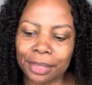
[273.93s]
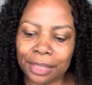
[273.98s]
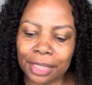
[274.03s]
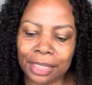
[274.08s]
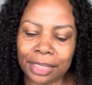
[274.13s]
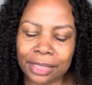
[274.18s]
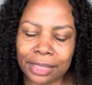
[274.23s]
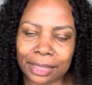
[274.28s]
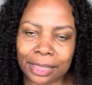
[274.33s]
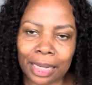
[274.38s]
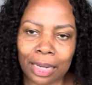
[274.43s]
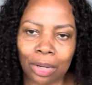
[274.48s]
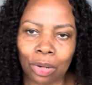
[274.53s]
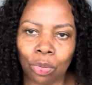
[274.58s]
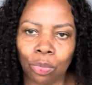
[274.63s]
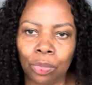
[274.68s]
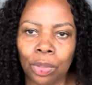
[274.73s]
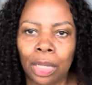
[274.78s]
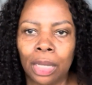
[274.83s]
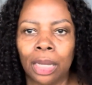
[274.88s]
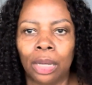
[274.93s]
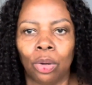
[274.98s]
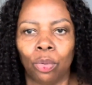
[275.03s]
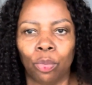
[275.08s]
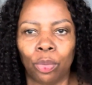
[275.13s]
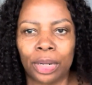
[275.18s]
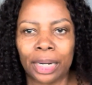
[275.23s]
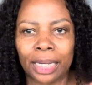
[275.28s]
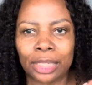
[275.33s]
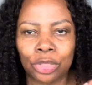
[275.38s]
things down
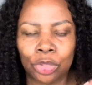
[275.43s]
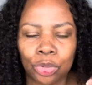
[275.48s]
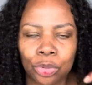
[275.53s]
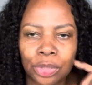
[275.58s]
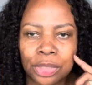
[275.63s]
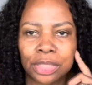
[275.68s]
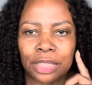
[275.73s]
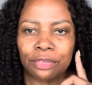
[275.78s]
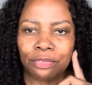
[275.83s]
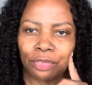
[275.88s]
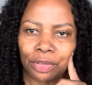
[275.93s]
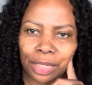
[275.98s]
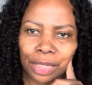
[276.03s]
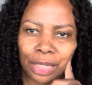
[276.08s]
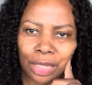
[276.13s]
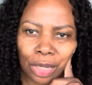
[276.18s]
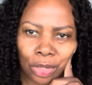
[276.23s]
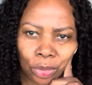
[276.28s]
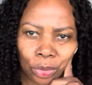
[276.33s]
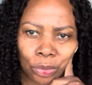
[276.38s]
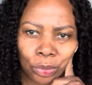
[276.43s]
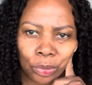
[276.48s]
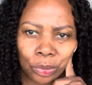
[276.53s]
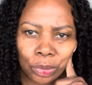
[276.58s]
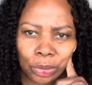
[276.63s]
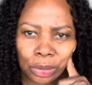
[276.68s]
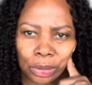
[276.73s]
when I do see videos